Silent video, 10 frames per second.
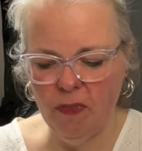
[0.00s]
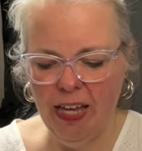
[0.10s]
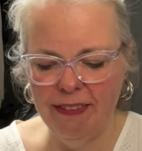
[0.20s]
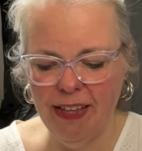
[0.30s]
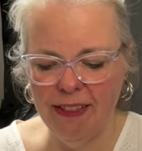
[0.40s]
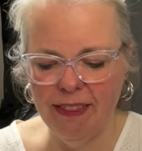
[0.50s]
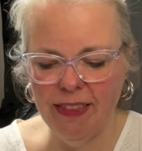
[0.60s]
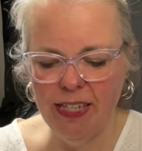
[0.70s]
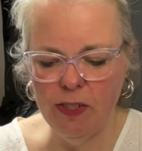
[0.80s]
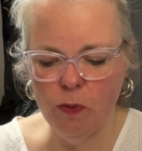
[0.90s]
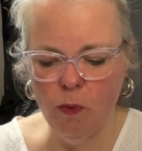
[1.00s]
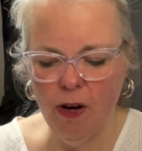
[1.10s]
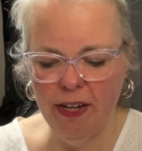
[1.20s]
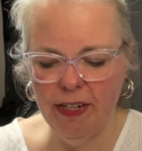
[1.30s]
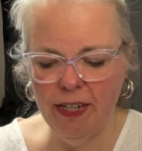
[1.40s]
And then this
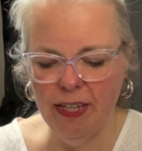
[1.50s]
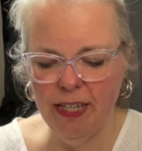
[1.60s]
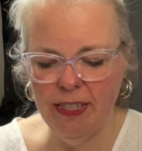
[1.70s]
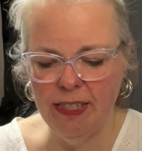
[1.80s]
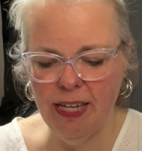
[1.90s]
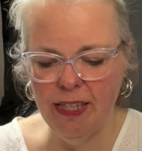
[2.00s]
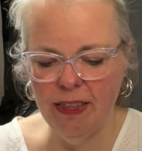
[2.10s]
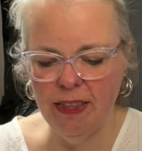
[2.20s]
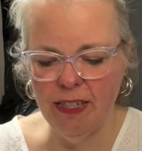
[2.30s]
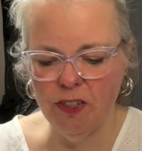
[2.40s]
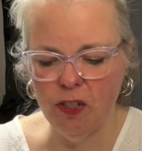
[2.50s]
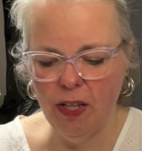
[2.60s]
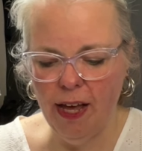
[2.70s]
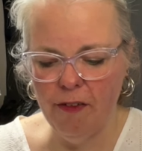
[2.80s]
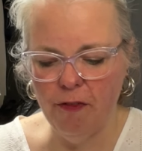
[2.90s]
one is in the
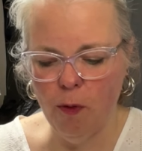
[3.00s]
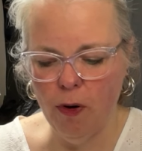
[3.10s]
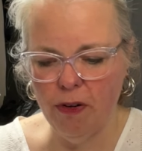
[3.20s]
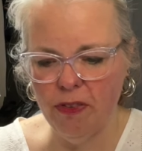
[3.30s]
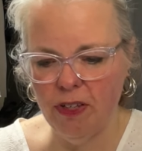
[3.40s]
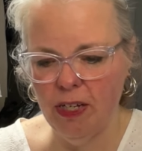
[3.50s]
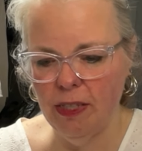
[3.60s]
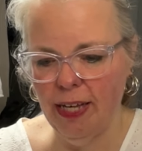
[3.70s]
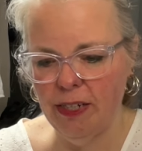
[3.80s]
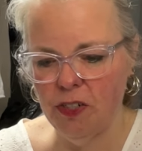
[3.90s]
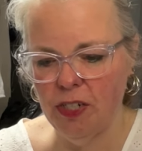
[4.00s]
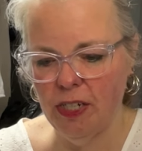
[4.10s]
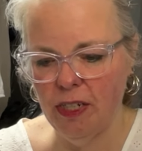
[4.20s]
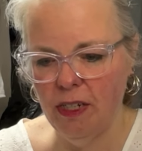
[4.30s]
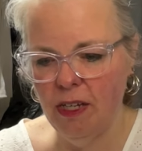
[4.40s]
July 4th
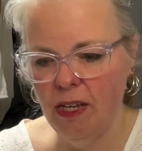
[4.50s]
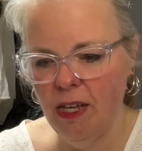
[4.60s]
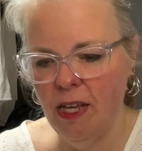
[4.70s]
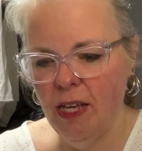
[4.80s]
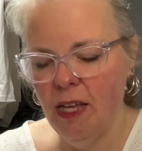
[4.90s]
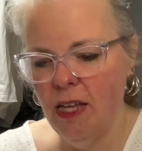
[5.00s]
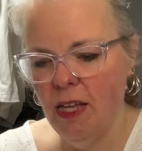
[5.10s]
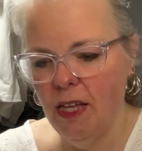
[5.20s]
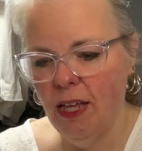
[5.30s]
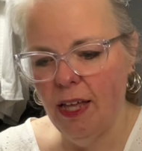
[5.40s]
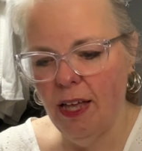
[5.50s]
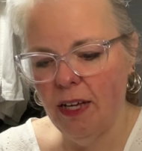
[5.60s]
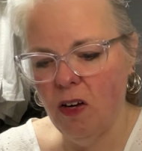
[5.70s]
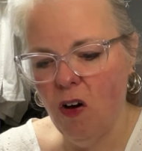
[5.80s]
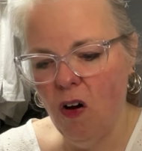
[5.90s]
collection
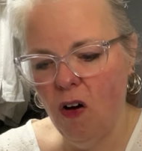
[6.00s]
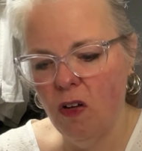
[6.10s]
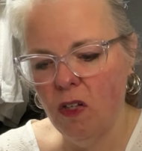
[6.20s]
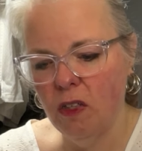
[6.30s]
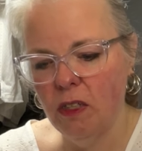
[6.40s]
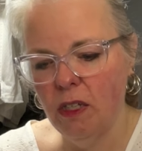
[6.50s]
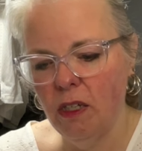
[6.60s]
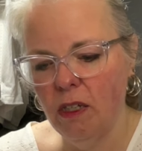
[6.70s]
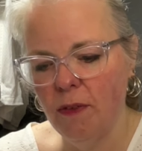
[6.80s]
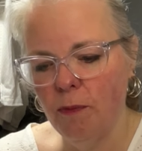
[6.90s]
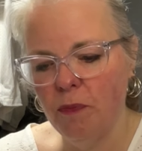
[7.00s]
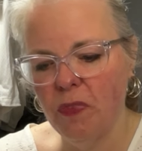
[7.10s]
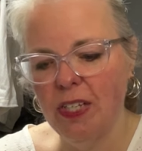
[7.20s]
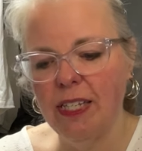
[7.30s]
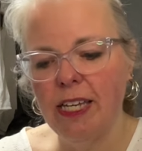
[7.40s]
called
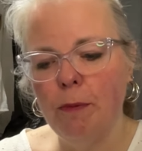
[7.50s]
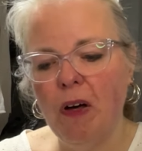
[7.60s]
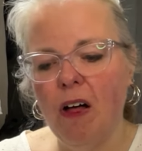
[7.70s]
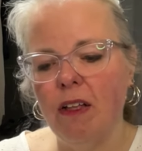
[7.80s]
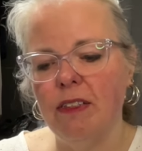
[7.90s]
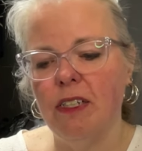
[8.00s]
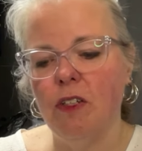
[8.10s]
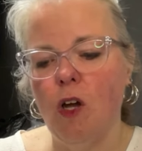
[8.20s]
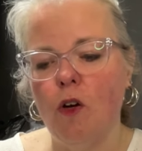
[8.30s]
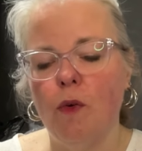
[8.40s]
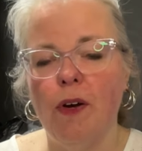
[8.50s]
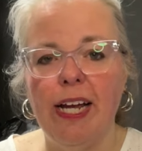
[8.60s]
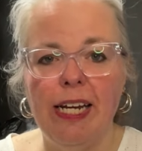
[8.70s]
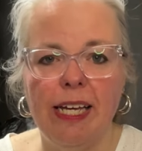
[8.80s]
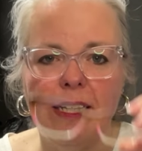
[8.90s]
the Neapolitan
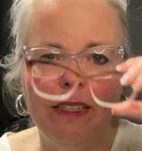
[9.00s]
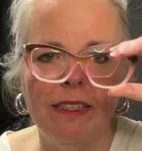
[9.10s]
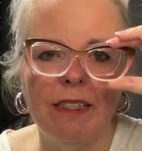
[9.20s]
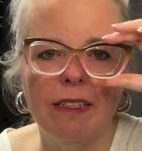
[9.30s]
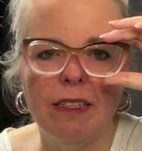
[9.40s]
Gradient.